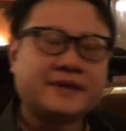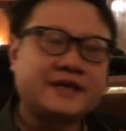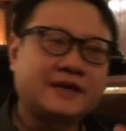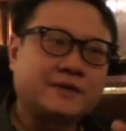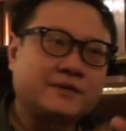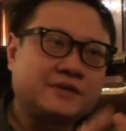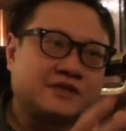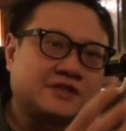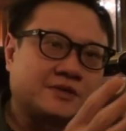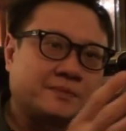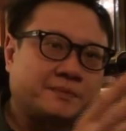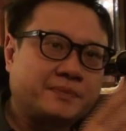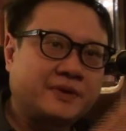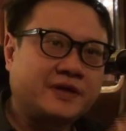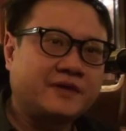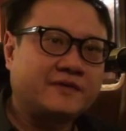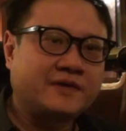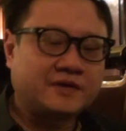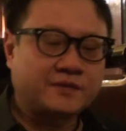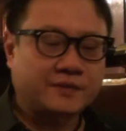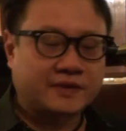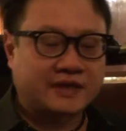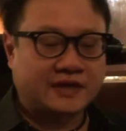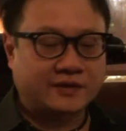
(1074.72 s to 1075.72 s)
But there was a
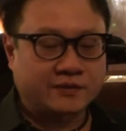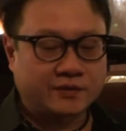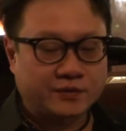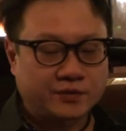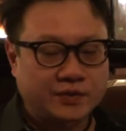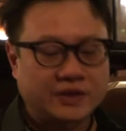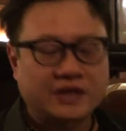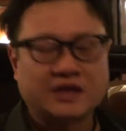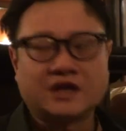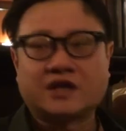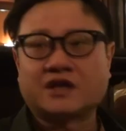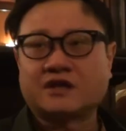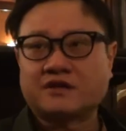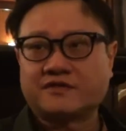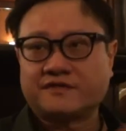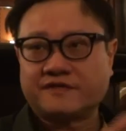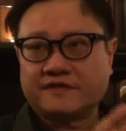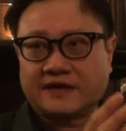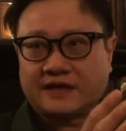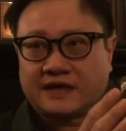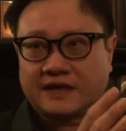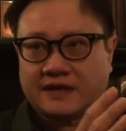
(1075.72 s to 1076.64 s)
period when I would read a lot of.